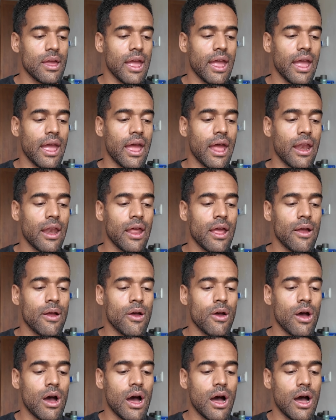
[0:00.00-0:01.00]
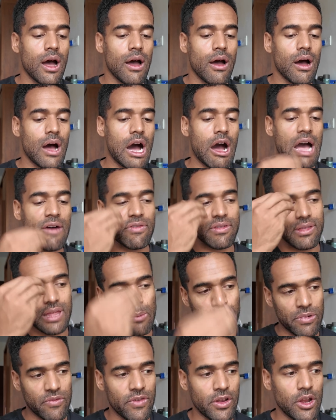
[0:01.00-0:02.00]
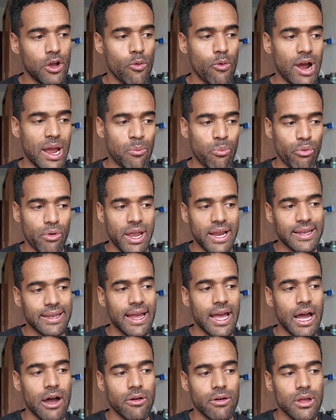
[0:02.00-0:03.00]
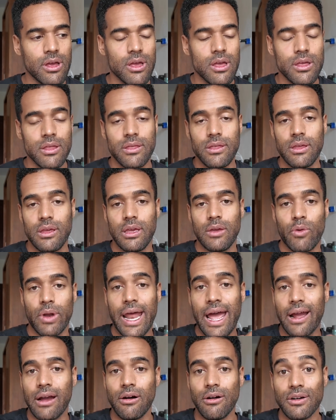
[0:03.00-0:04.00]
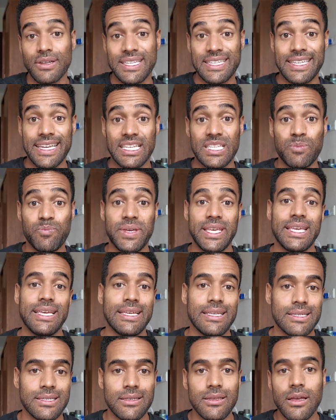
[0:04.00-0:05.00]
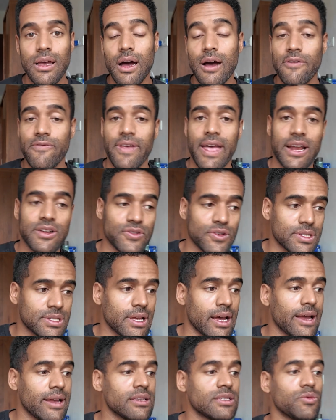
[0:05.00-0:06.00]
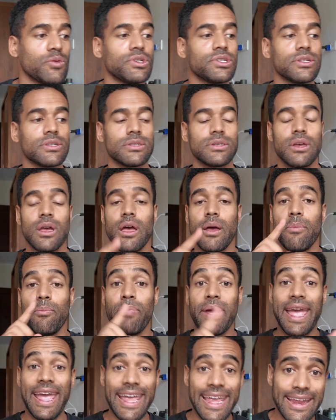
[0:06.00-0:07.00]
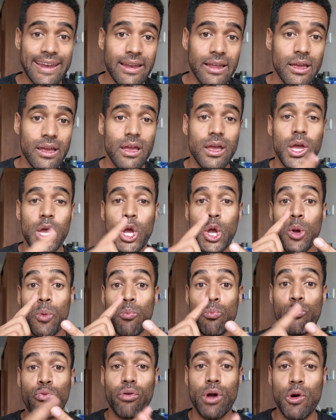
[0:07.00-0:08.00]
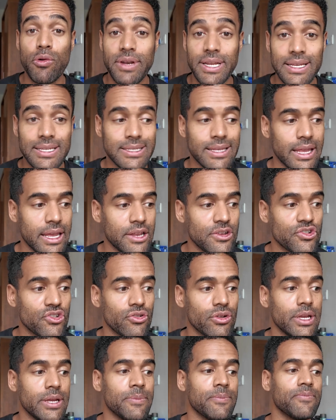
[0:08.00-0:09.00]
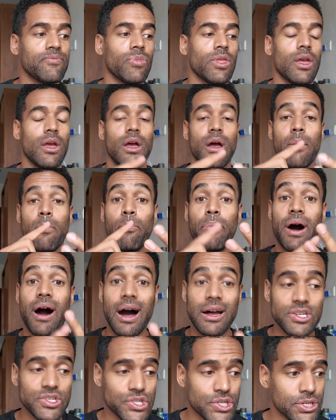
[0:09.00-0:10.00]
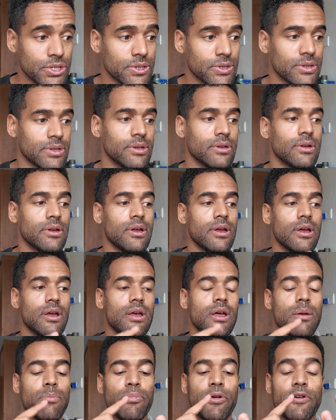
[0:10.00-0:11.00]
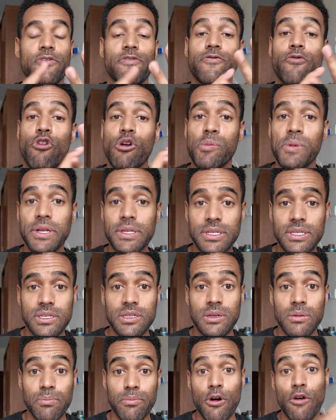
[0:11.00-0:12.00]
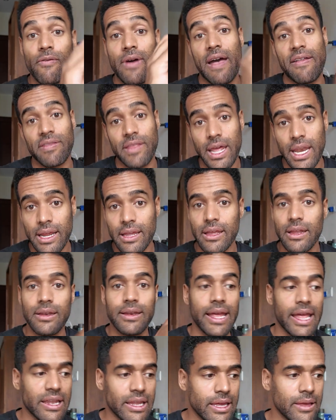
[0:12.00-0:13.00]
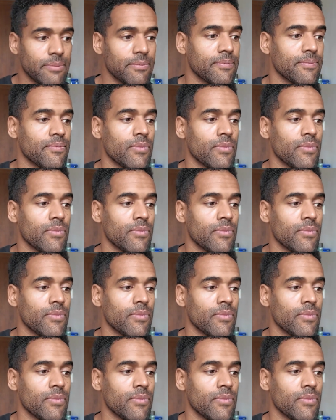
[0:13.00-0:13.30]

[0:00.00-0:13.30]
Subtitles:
And I'll have a separate video where I break down what I call 6 P's of exercise, which is pain, proneness to injury, posture, performance, both athletic and daily,